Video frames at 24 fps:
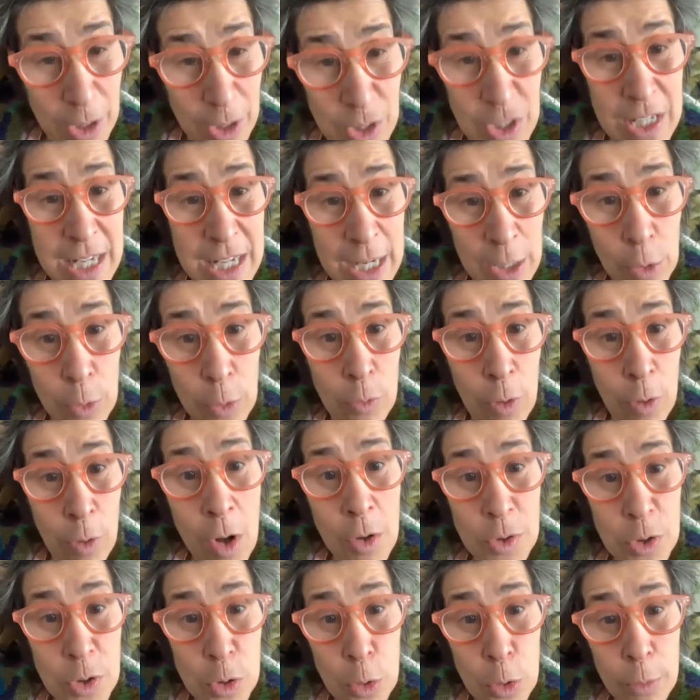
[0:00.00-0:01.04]
Neil
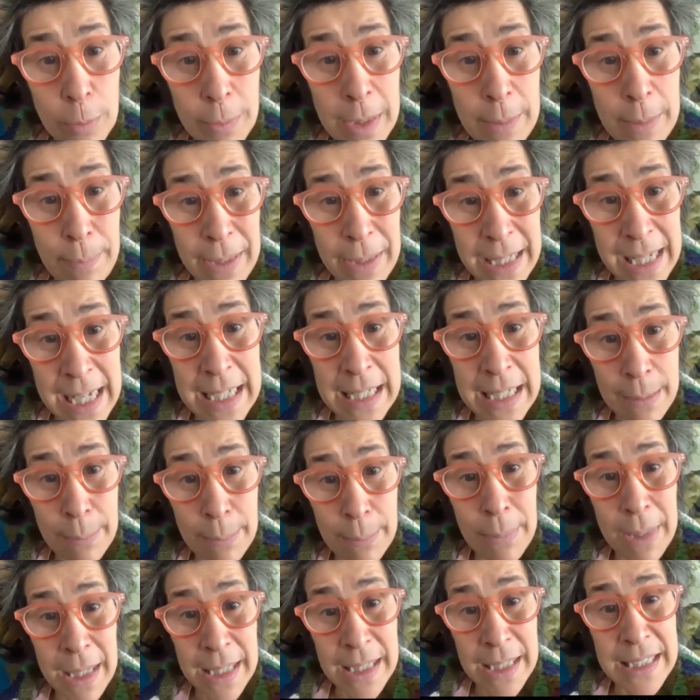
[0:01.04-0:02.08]
Grant taught me beginning,
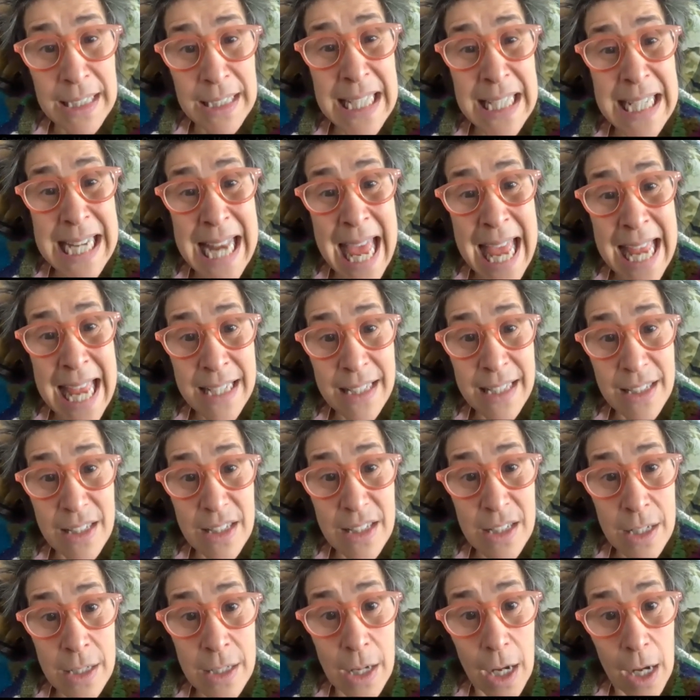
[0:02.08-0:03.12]
middle, and an
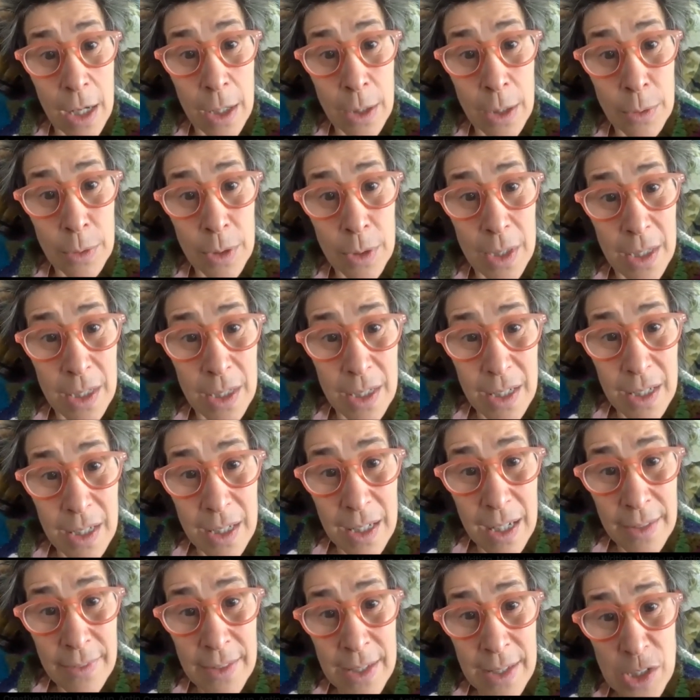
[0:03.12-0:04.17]
end,
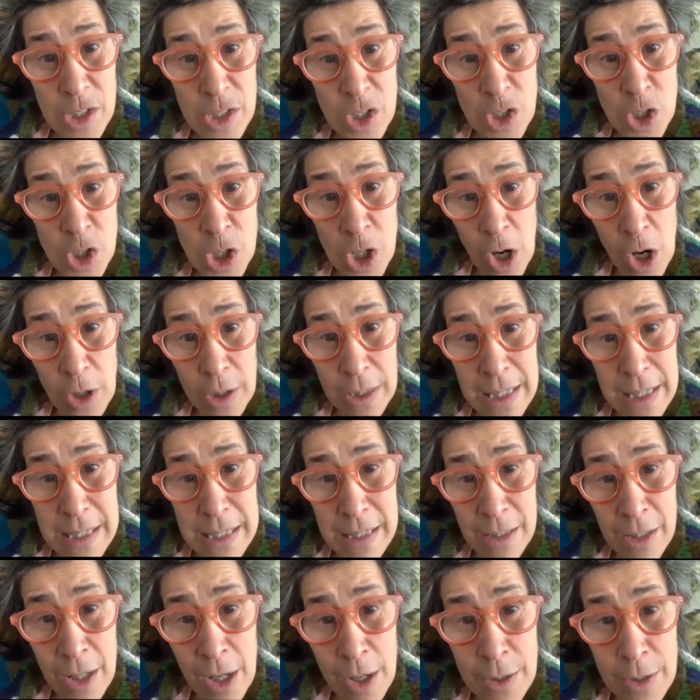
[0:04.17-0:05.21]
and they just chucked this
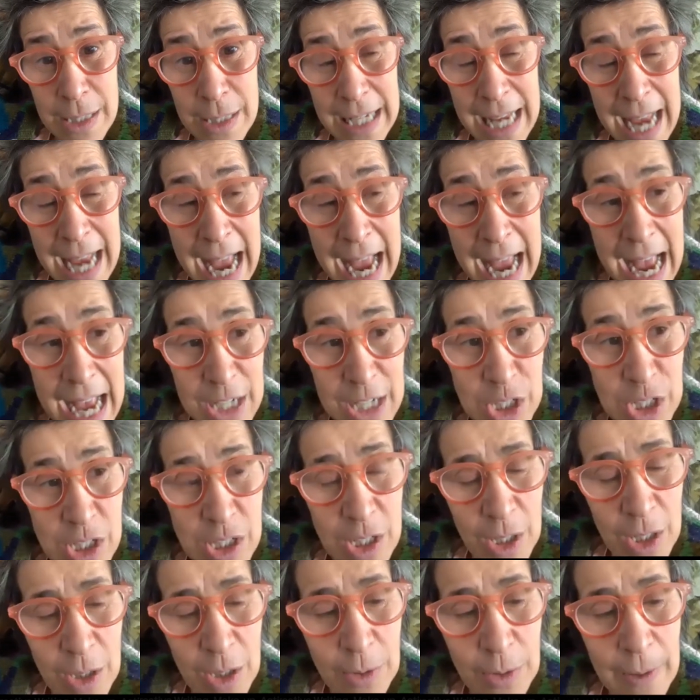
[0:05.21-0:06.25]
load of cash.
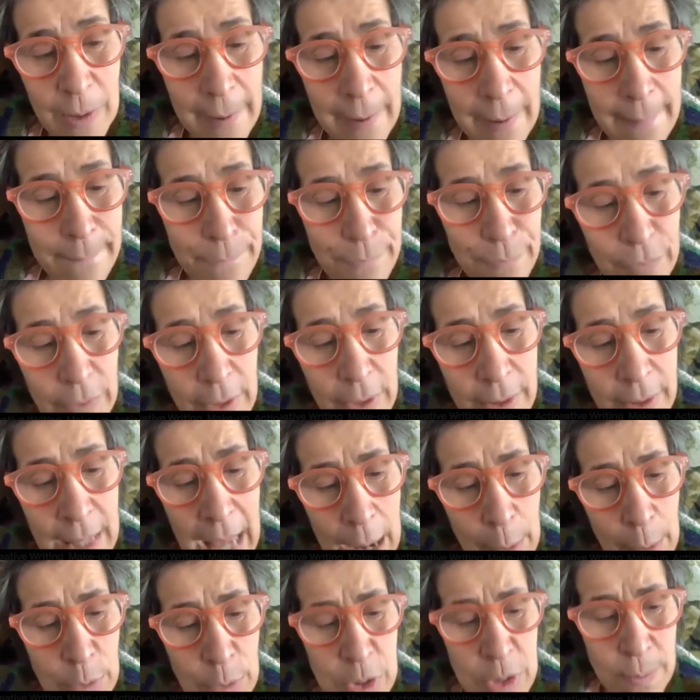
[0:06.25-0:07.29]
So
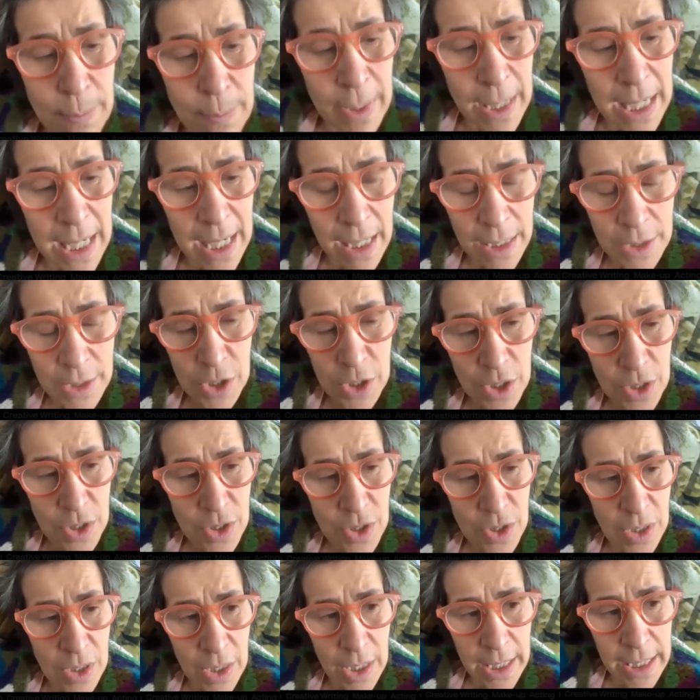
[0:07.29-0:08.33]
that was me. I
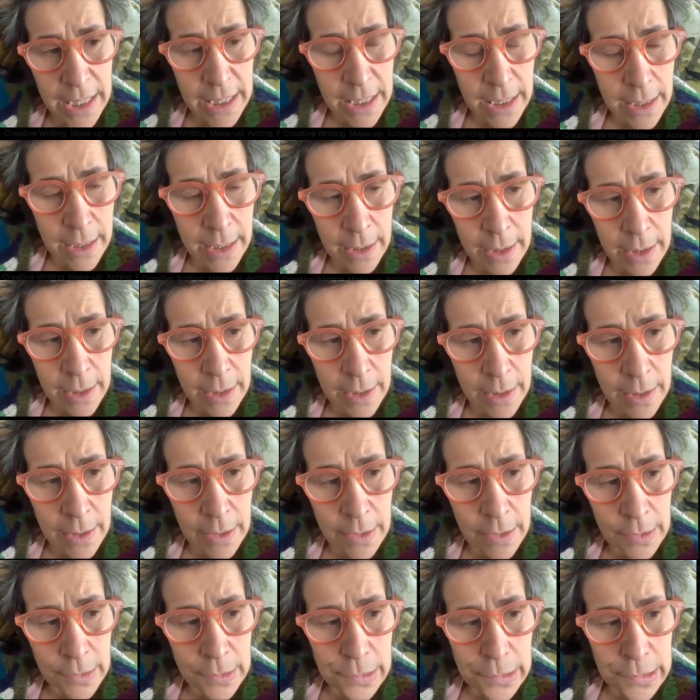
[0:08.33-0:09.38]
just like, I
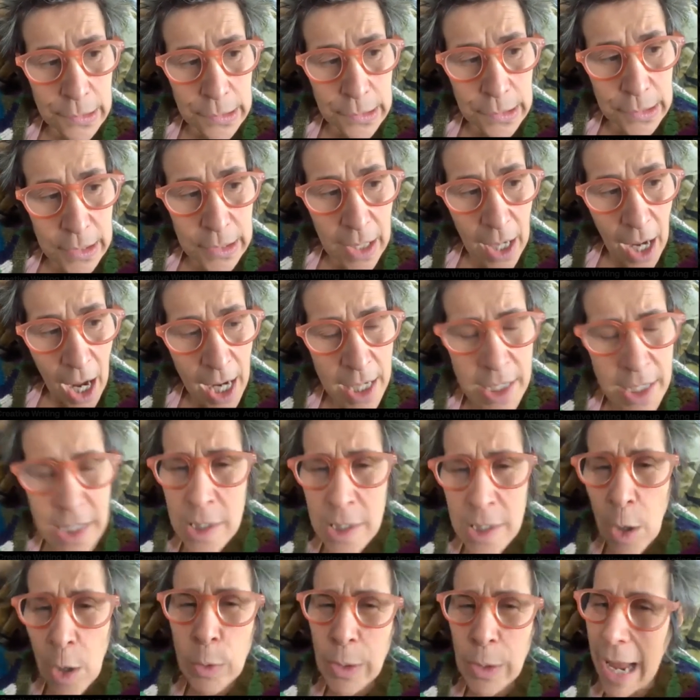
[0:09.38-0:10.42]

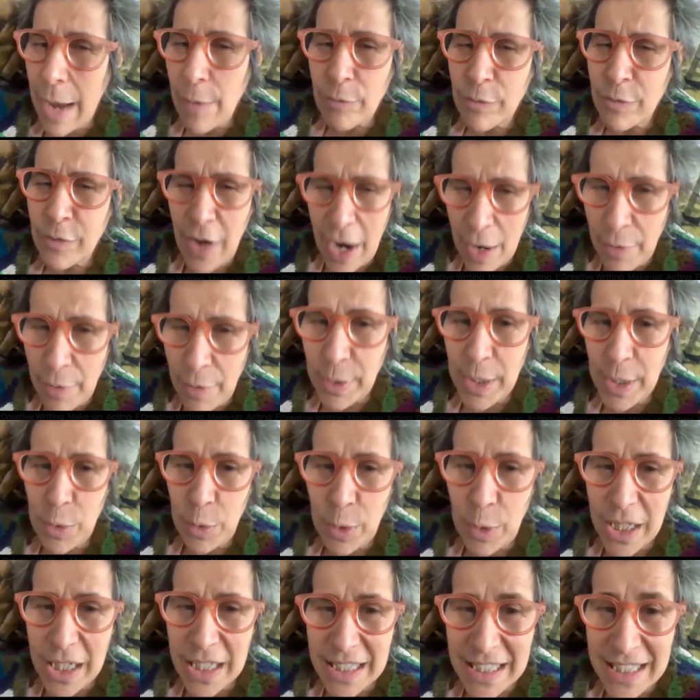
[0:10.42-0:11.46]
sold out very
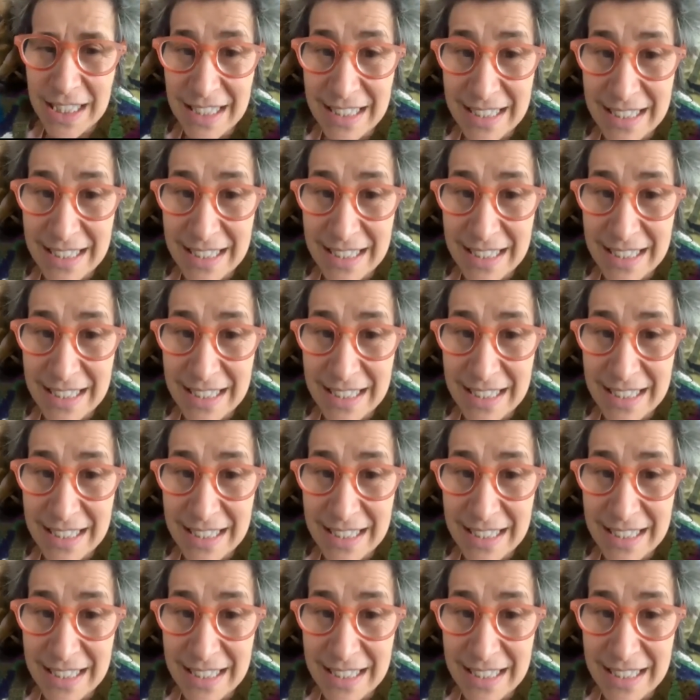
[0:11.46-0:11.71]
quickly.